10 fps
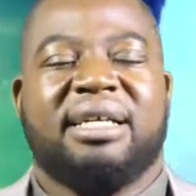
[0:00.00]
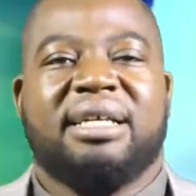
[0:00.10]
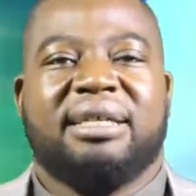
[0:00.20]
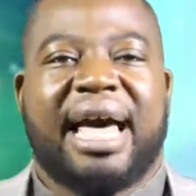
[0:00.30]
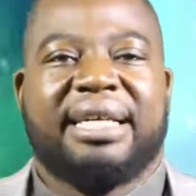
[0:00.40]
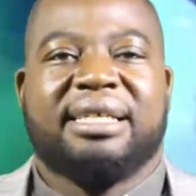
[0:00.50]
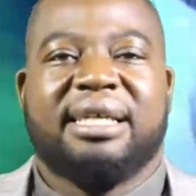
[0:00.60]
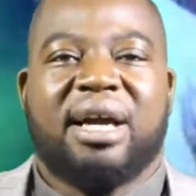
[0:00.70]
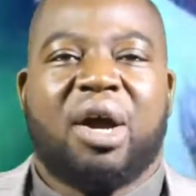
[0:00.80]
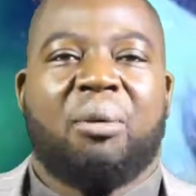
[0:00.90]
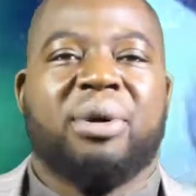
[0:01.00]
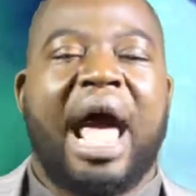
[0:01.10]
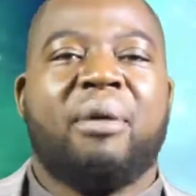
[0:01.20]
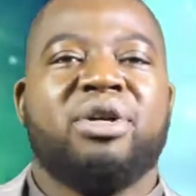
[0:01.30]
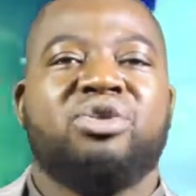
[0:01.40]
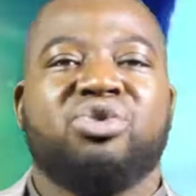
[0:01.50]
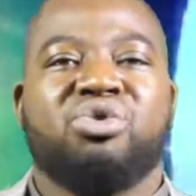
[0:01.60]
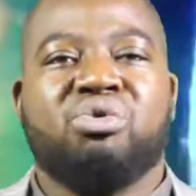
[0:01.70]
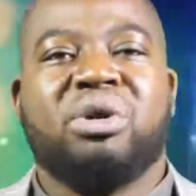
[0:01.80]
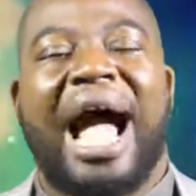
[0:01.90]
that when I went to
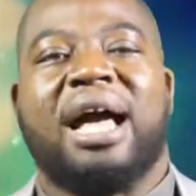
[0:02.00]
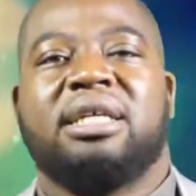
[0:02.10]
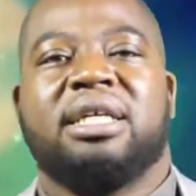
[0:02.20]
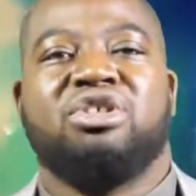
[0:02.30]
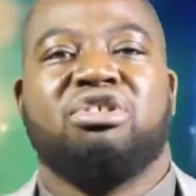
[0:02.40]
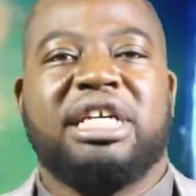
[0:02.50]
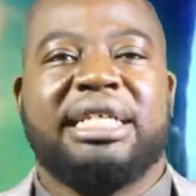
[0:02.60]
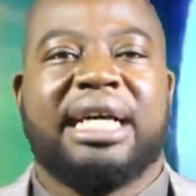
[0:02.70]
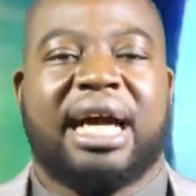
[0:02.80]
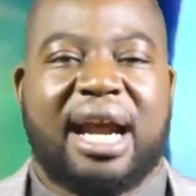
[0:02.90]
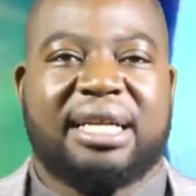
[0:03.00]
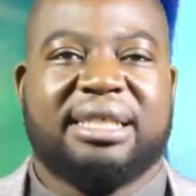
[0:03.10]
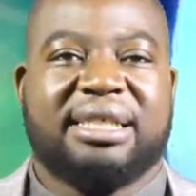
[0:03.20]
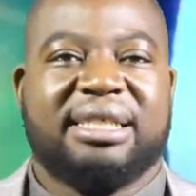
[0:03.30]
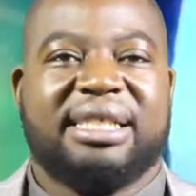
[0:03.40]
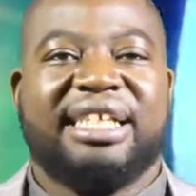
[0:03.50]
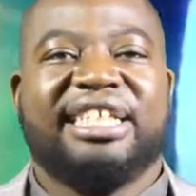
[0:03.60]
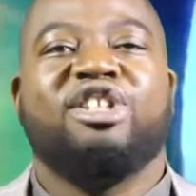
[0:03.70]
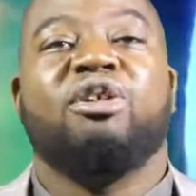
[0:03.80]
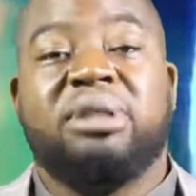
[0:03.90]
school, I started to learn karate.
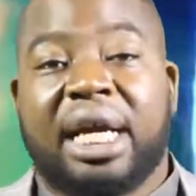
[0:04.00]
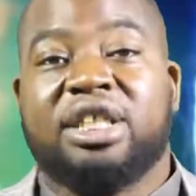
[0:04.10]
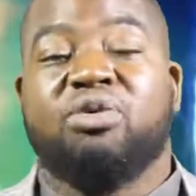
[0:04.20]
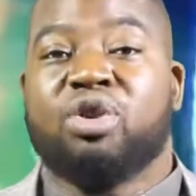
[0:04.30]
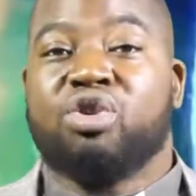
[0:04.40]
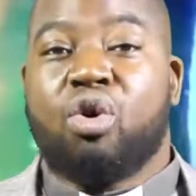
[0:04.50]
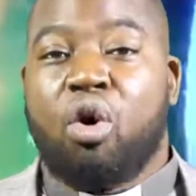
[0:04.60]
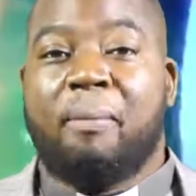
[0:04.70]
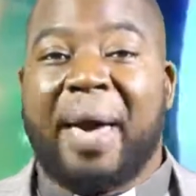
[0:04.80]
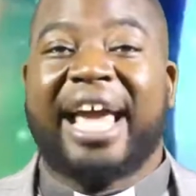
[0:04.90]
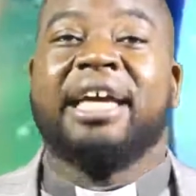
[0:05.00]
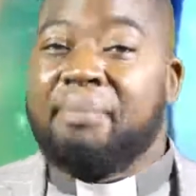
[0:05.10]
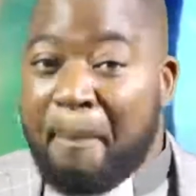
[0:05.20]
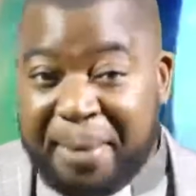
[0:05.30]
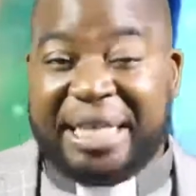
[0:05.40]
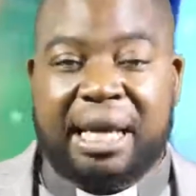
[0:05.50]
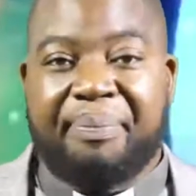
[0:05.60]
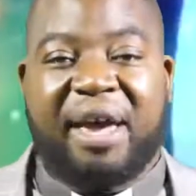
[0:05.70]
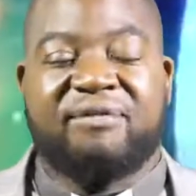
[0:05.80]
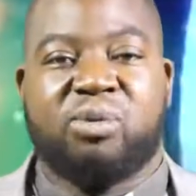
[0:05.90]
The objective was to go back and beat up
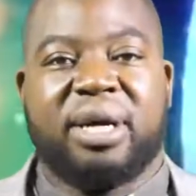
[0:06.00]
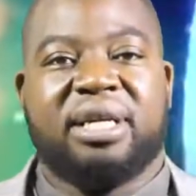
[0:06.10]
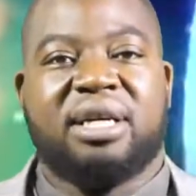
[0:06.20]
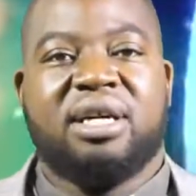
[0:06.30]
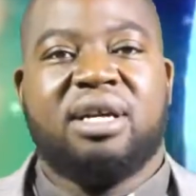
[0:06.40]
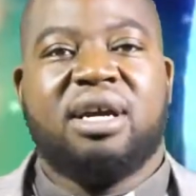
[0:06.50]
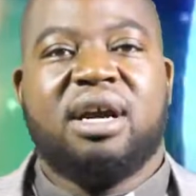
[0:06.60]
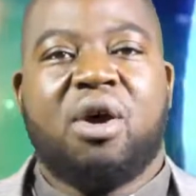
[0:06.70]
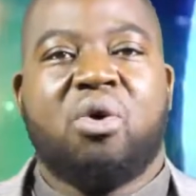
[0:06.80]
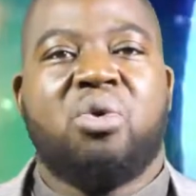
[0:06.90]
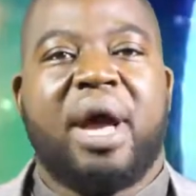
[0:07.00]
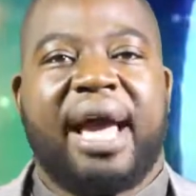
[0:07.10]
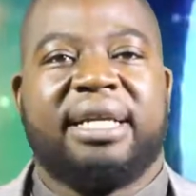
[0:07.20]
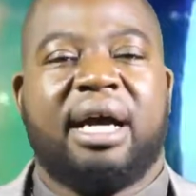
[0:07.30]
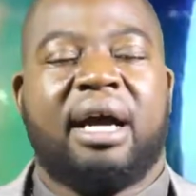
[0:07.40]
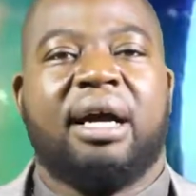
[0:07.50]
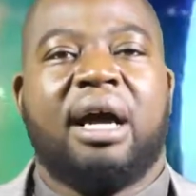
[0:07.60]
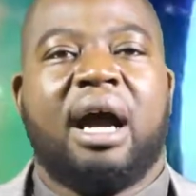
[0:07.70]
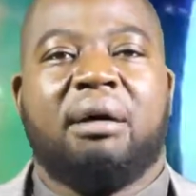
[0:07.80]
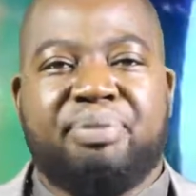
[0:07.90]
everyone who had
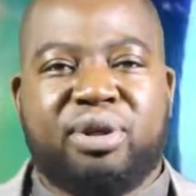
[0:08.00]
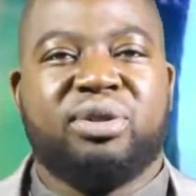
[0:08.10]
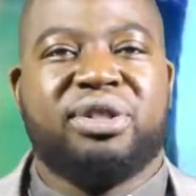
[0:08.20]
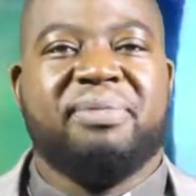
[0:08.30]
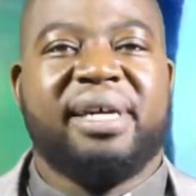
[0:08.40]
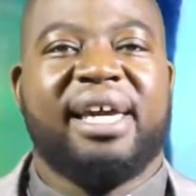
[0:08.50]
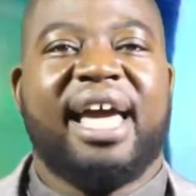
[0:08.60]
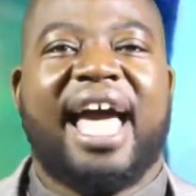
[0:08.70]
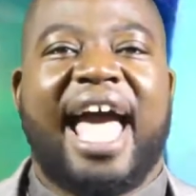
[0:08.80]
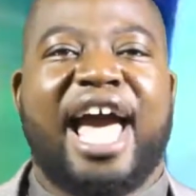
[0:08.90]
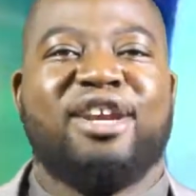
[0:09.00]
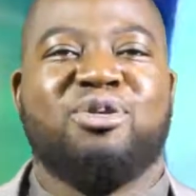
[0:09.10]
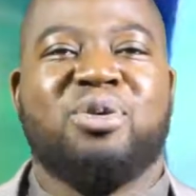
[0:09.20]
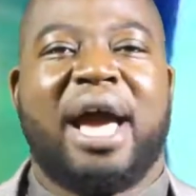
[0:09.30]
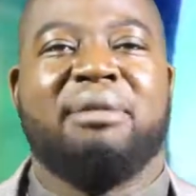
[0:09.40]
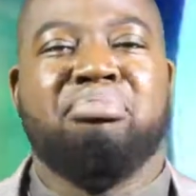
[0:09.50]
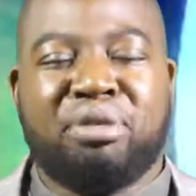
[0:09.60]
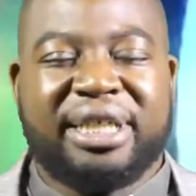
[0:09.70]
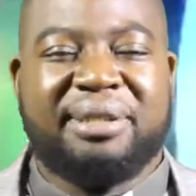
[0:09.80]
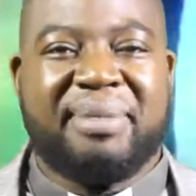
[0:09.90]
abused me and who had
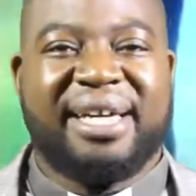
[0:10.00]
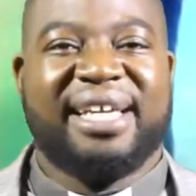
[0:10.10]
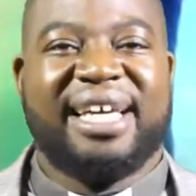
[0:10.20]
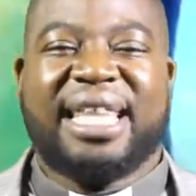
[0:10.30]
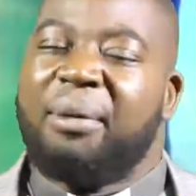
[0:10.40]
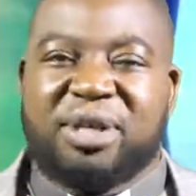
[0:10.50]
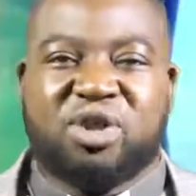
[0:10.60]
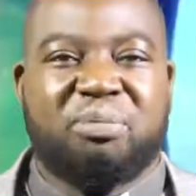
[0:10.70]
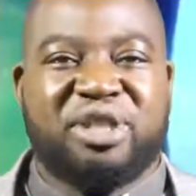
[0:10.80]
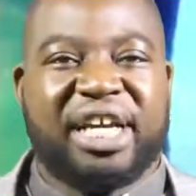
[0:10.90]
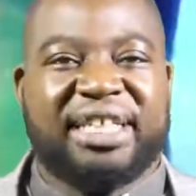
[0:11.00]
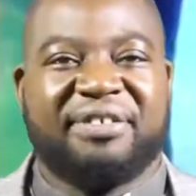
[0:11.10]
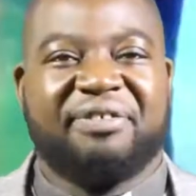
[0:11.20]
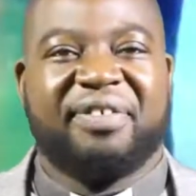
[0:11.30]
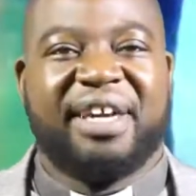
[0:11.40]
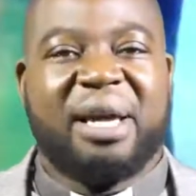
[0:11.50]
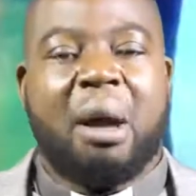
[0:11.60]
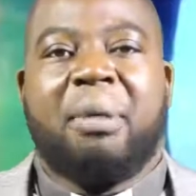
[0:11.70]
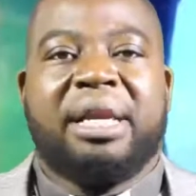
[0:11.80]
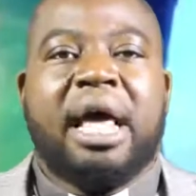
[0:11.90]
bullied me. That was the objective.
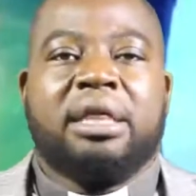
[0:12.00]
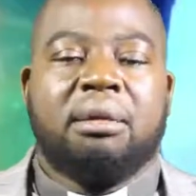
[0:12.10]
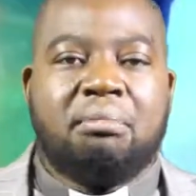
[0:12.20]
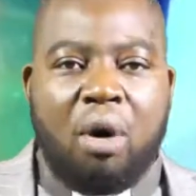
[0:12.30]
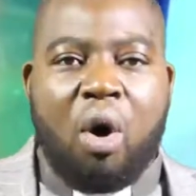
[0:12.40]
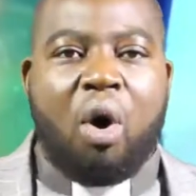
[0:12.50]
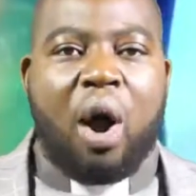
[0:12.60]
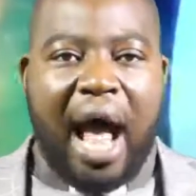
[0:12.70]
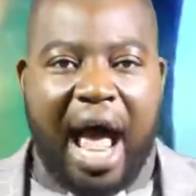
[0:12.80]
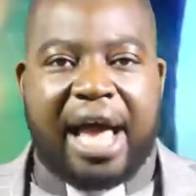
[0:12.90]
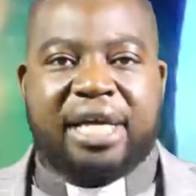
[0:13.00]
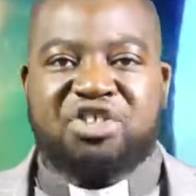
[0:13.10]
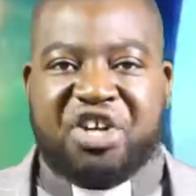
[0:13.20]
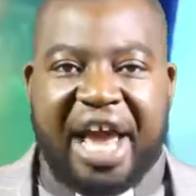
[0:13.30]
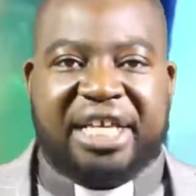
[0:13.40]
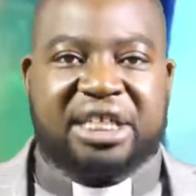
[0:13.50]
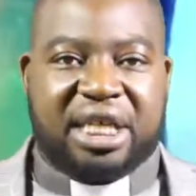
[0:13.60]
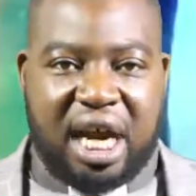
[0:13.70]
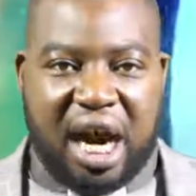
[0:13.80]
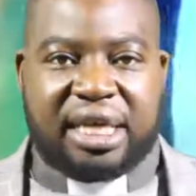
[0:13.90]
But the more I trained in
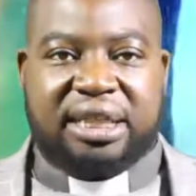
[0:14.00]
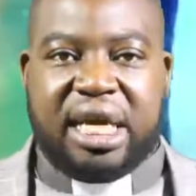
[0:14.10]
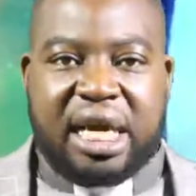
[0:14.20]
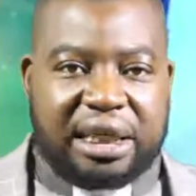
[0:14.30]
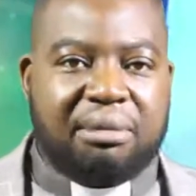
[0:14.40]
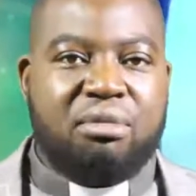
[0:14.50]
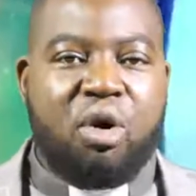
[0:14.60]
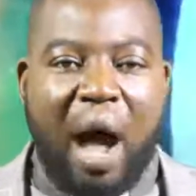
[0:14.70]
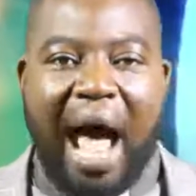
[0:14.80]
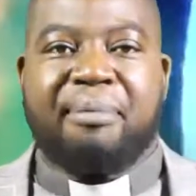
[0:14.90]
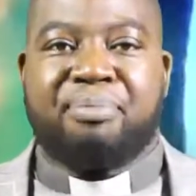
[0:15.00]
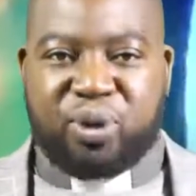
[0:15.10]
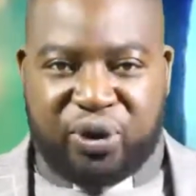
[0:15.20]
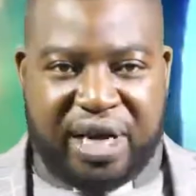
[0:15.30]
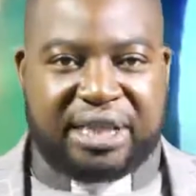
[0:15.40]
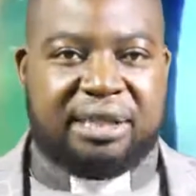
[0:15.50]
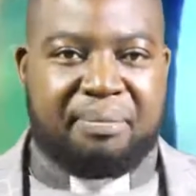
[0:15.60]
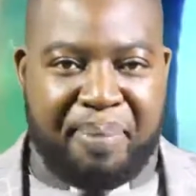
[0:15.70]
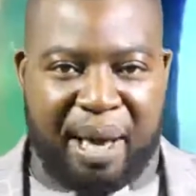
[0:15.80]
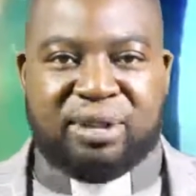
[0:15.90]
karate, the more I progressed in
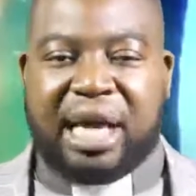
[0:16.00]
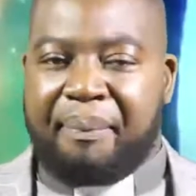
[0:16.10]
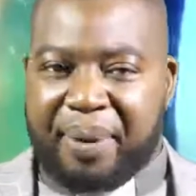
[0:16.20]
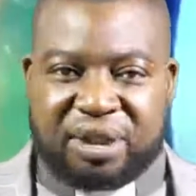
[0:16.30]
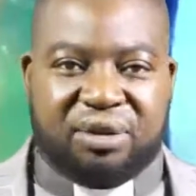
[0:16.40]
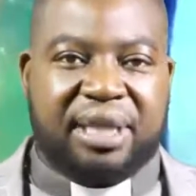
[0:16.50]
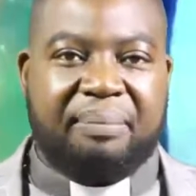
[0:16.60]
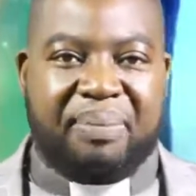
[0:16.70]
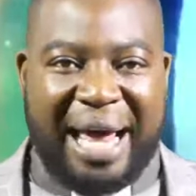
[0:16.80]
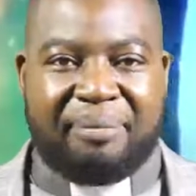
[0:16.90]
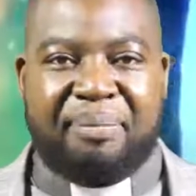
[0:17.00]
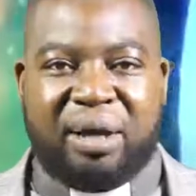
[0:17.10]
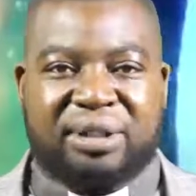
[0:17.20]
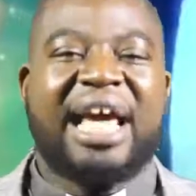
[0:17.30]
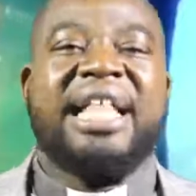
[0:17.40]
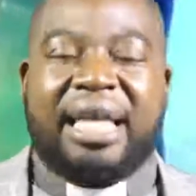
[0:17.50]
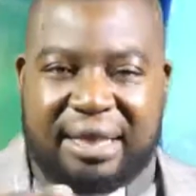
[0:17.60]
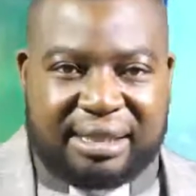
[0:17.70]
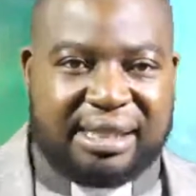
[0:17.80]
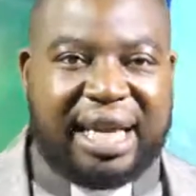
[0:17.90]
belts up until the black belt, then
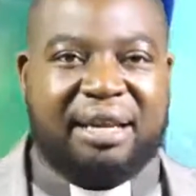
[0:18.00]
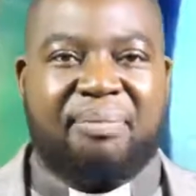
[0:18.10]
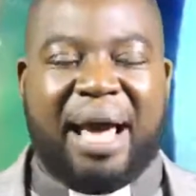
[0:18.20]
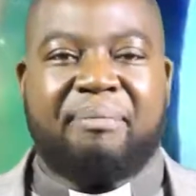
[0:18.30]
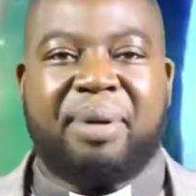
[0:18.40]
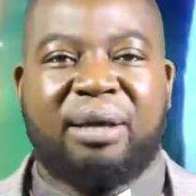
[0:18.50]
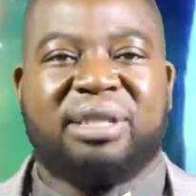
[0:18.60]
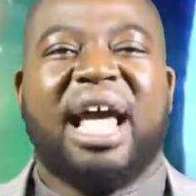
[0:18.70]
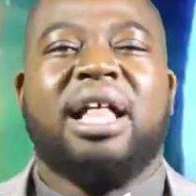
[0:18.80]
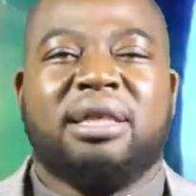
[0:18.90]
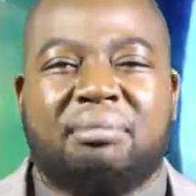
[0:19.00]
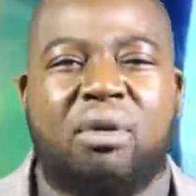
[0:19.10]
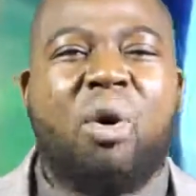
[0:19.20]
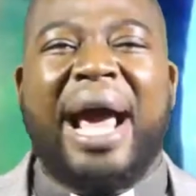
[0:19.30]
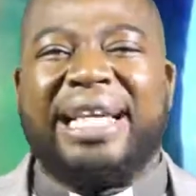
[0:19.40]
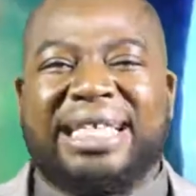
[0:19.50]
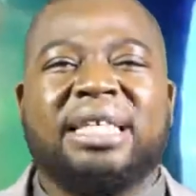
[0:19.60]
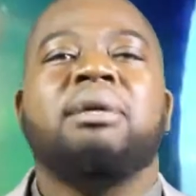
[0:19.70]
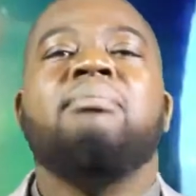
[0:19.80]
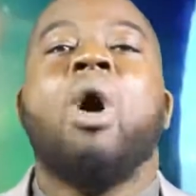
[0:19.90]
the second black belt. The more I did that,
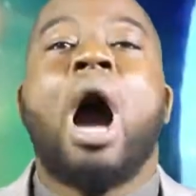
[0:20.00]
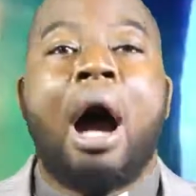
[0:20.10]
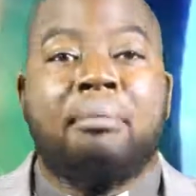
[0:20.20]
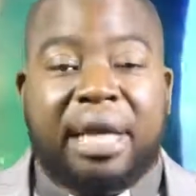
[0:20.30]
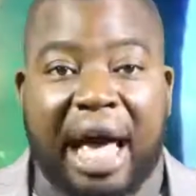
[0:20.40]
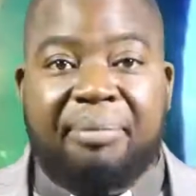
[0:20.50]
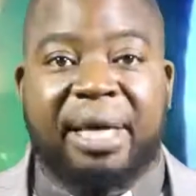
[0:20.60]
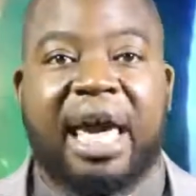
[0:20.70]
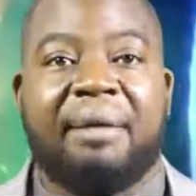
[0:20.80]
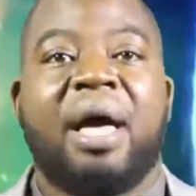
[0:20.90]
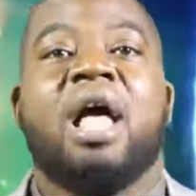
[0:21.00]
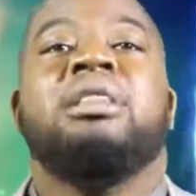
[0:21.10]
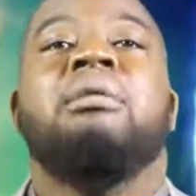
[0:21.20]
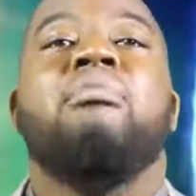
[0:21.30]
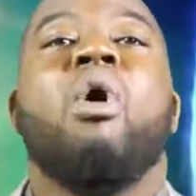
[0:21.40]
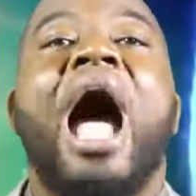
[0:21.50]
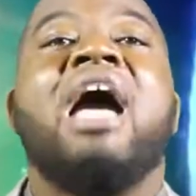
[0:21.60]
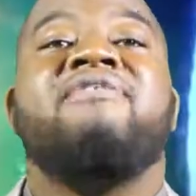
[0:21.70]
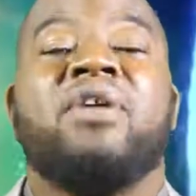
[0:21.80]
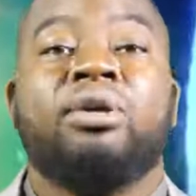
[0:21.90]
the more humble I became, the more I
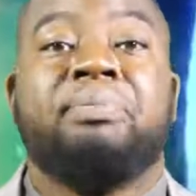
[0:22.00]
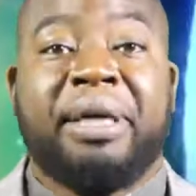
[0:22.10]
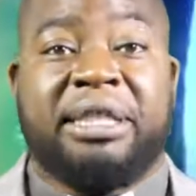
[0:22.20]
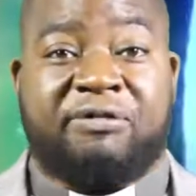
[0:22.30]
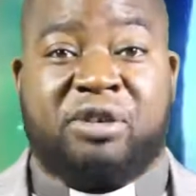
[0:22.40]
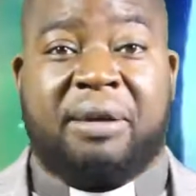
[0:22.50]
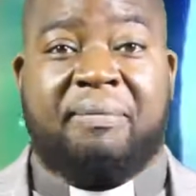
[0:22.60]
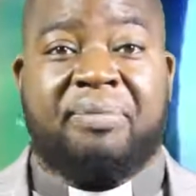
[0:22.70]
felt pity for them.